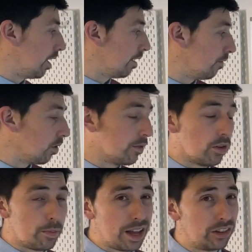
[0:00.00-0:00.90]
and
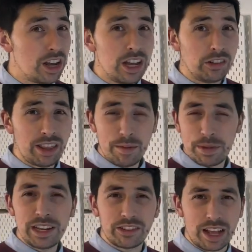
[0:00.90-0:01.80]
44 pence. So that
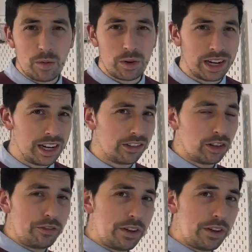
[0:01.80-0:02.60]
means that we nearly sold